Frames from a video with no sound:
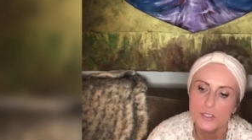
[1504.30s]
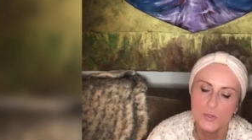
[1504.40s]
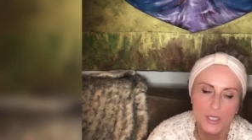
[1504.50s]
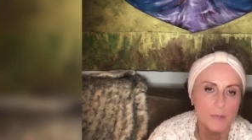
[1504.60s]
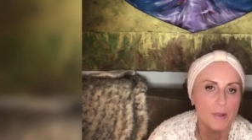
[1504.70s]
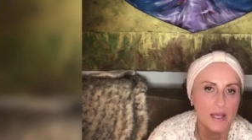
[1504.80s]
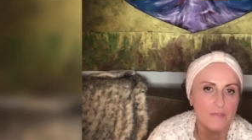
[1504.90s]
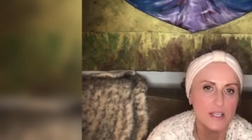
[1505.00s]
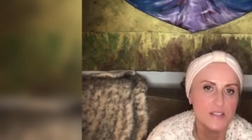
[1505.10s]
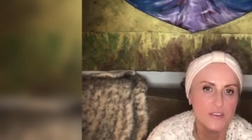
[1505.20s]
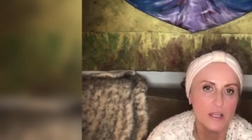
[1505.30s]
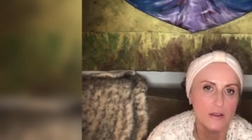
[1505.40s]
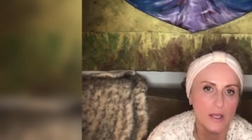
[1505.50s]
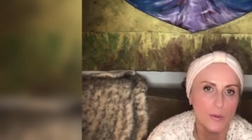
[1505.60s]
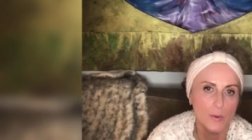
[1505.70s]
we're going to be in this for a
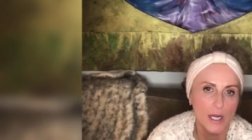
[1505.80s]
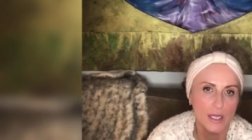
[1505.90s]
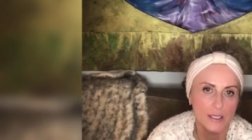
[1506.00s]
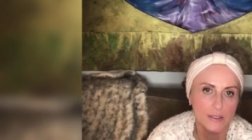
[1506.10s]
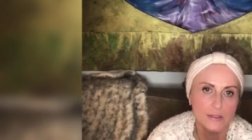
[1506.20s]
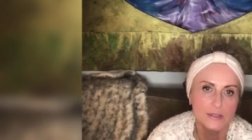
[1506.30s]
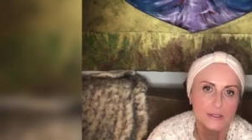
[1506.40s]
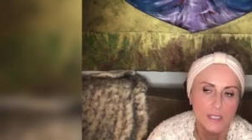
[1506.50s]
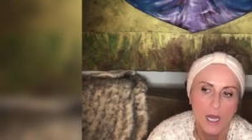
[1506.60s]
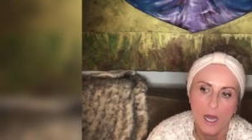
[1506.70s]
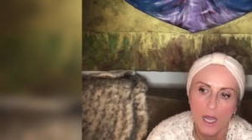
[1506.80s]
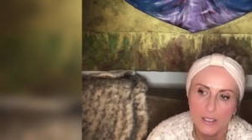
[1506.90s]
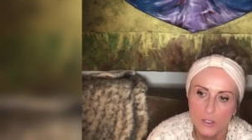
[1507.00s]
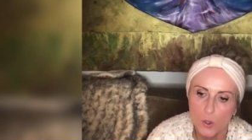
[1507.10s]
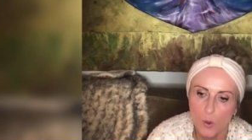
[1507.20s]
little while. I
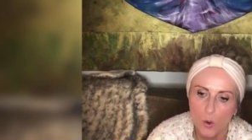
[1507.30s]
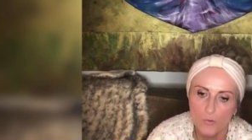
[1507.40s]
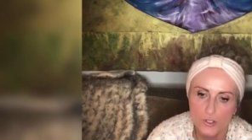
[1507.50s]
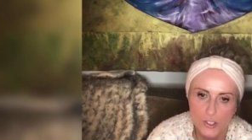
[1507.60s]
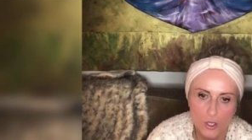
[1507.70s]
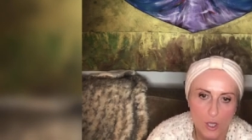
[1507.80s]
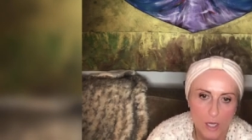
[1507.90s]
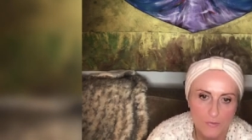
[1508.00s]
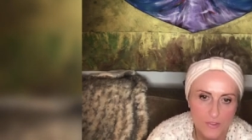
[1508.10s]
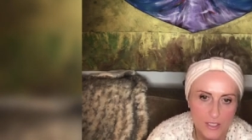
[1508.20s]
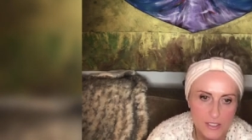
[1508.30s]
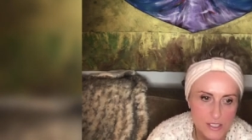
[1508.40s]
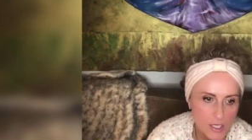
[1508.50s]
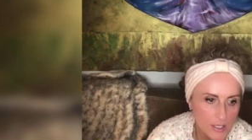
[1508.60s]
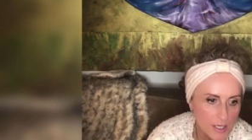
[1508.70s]
know there's a lot of things
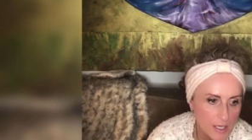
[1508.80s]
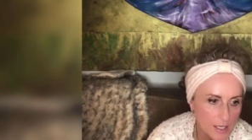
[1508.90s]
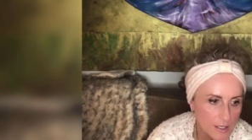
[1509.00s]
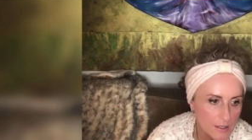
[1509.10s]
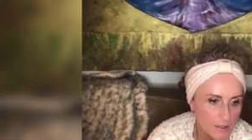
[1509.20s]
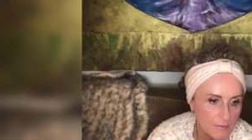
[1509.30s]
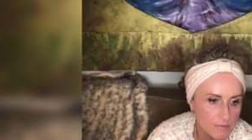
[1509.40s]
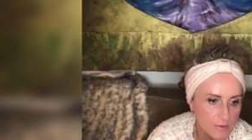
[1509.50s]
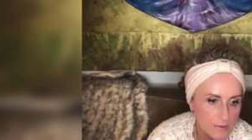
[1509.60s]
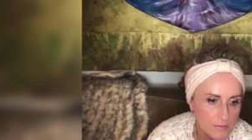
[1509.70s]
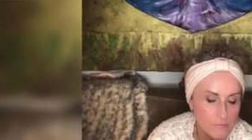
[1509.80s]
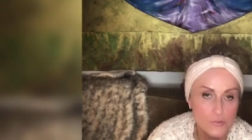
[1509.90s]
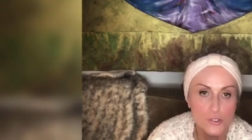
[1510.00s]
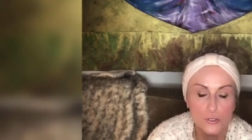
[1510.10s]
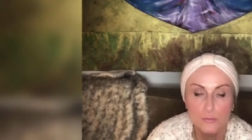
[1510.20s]
on
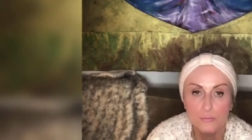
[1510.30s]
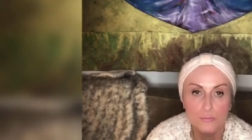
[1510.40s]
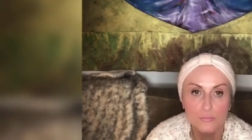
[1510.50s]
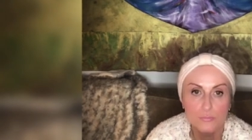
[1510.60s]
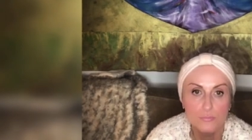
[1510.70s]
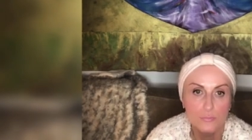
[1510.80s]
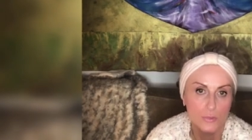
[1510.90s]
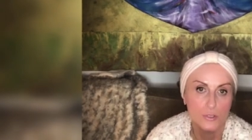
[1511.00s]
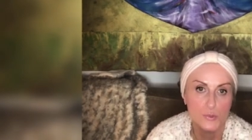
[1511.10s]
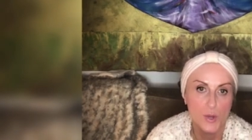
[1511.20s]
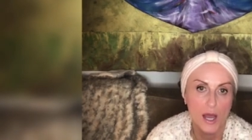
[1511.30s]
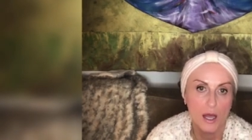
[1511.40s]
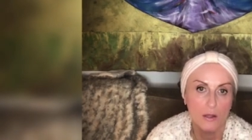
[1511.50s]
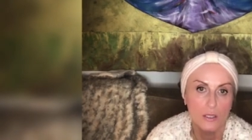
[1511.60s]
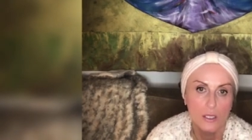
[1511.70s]
Zoom as
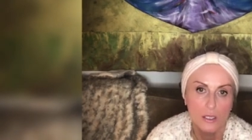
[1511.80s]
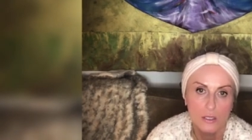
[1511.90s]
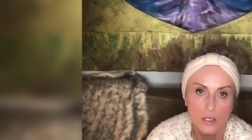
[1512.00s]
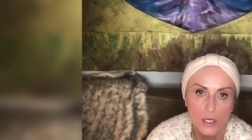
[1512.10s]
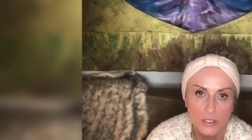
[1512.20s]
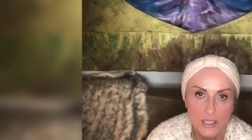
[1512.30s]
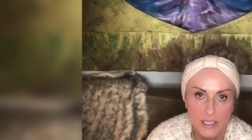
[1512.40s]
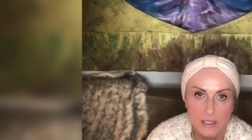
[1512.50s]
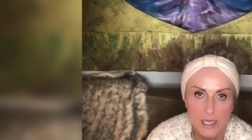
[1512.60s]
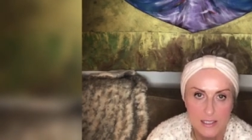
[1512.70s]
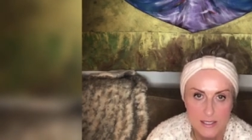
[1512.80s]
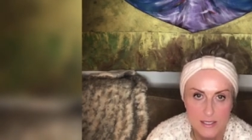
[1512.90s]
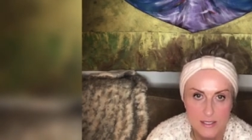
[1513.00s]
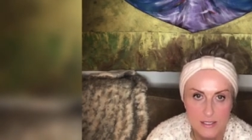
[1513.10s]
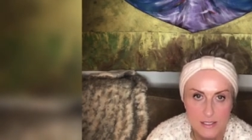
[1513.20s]
well, a lot of great
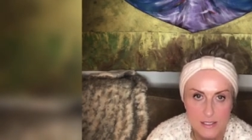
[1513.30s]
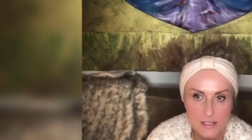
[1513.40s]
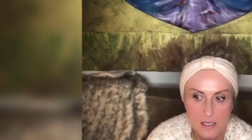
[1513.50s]
classes.